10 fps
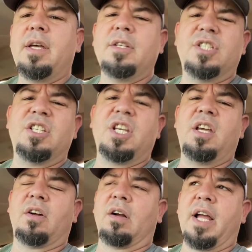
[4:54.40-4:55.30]

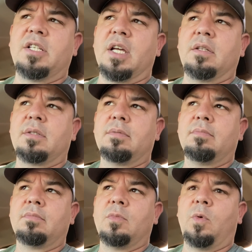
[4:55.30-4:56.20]
GG or HH,
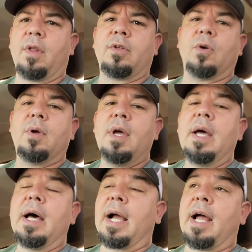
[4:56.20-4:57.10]
one of the two.
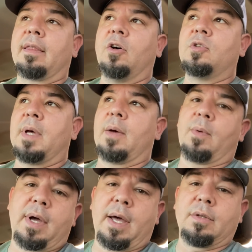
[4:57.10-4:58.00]
I got those
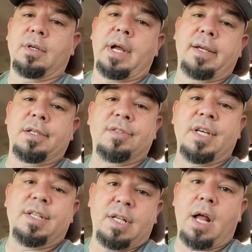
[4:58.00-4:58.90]
because they're actually
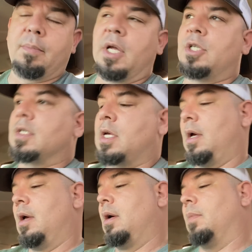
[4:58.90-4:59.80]
seats and not benches.
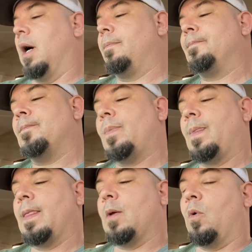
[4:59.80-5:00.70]
But
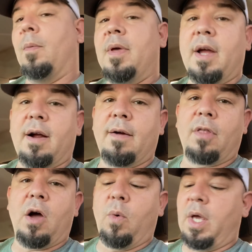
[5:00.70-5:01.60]
we're gonna be there for
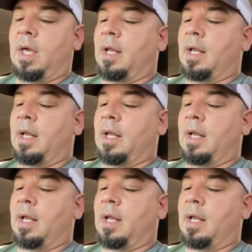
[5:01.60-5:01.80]
the whole weekend